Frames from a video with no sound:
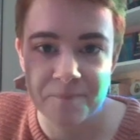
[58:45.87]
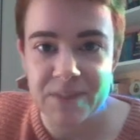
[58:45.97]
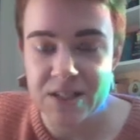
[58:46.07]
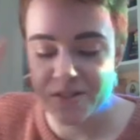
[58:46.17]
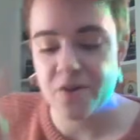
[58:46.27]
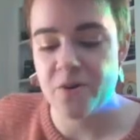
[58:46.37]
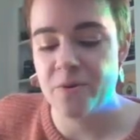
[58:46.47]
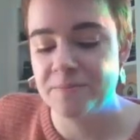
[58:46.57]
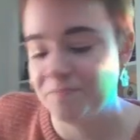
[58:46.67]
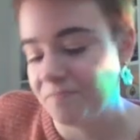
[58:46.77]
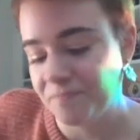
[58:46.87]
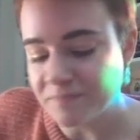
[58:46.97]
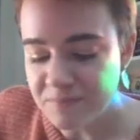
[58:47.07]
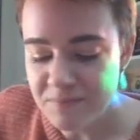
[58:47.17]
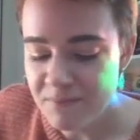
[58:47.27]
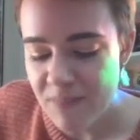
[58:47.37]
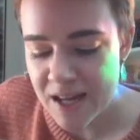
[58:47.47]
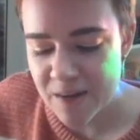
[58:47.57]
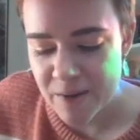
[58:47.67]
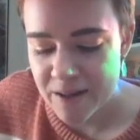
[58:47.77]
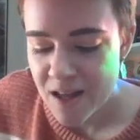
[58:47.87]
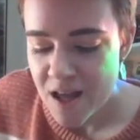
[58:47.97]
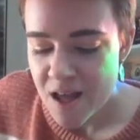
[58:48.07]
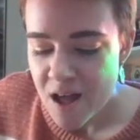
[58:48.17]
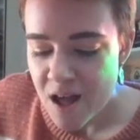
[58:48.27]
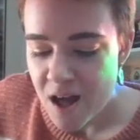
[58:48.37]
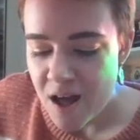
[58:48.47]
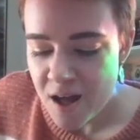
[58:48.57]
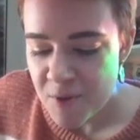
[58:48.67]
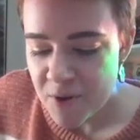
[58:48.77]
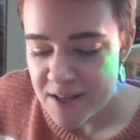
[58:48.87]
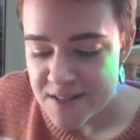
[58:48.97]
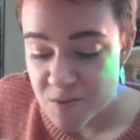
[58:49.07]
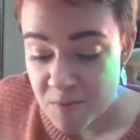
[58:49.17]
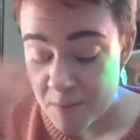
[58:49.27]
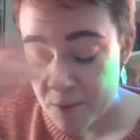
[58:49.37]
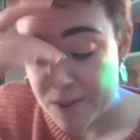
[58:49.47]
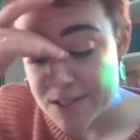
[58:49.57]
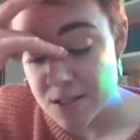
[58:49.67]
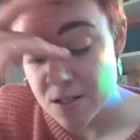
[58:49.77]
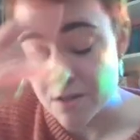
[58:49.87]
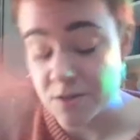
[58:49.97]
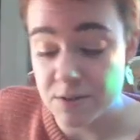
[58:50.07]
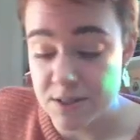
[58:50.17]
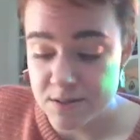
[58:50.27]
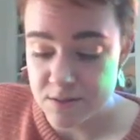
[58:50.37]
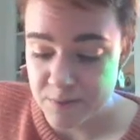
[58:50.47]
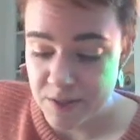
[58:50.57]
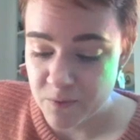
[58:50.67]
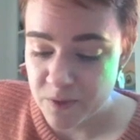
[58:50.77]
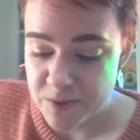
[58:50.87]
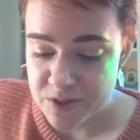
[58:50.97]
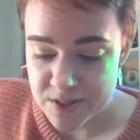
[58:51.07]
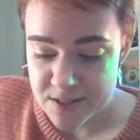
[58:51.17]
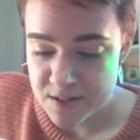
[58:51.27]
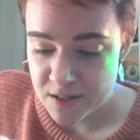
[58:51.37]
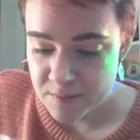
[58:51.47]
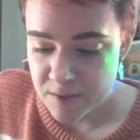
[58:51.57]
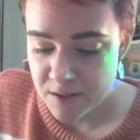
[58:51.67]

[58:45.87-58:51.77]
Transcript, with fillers: So anyway, um, okay, so Mama wants to talk to us. Oh man, what do we do this time?